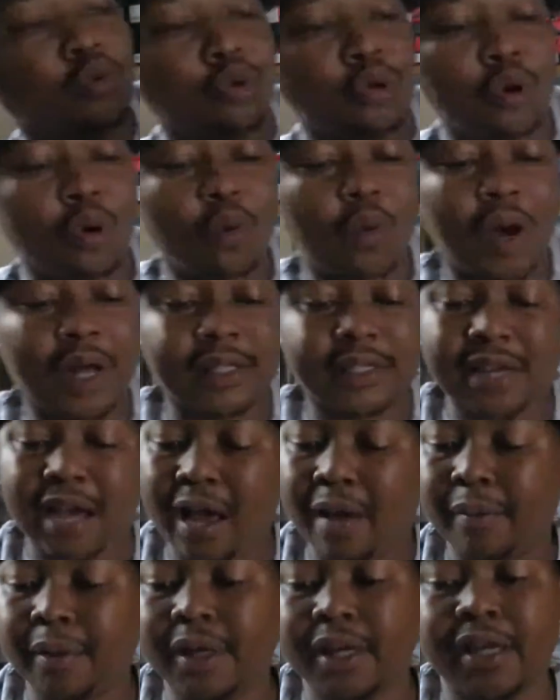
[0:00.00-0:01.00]
know what
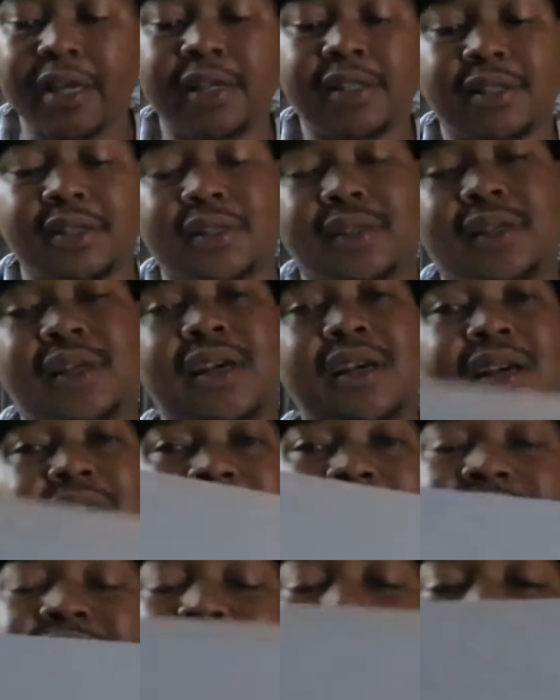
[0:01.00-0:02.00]
time it is.
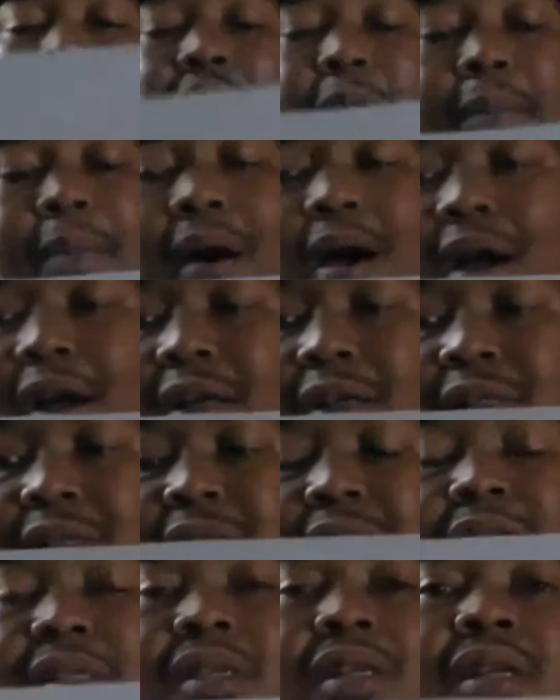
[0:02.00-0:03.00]
It's a gray
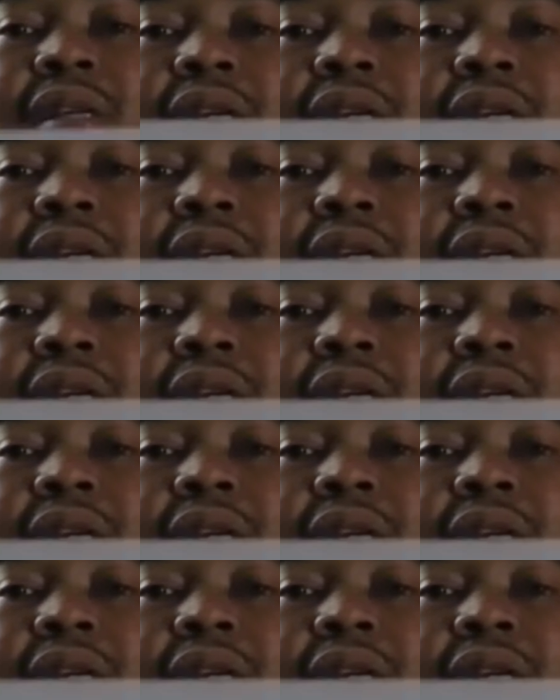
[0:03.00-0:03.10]
box